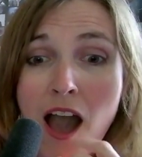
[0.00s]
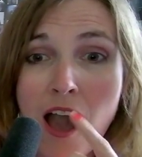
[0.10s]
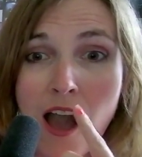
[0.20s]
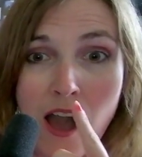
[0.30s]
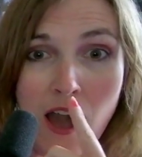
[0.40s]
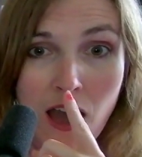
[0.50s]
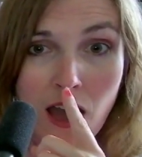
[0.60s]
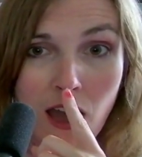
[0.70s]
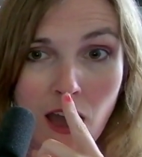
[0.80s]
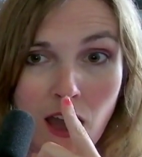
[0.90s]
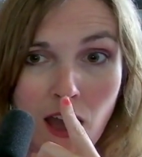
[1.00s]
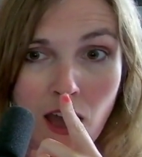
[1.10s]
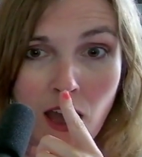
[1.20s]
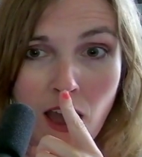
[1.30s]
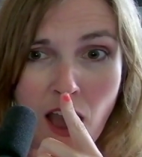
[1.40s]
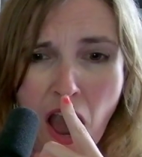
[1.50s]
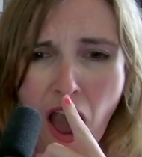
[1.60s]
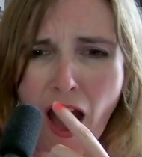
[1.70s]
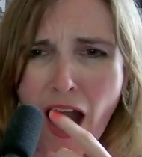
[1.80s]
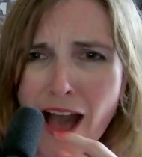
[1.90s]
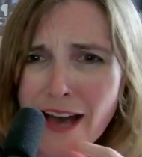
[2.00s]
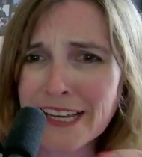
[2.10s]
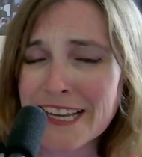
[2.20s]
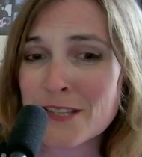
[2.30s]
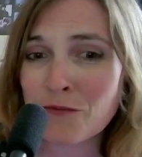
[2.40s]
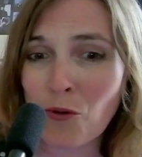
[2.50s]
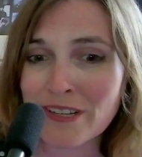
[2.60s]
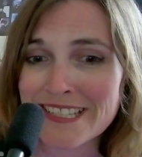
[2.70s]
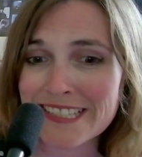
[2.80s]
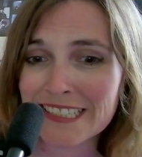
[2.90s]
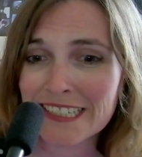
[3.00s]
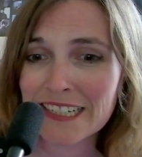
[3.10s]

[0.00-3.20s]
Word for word: up the music. His voice. Oh my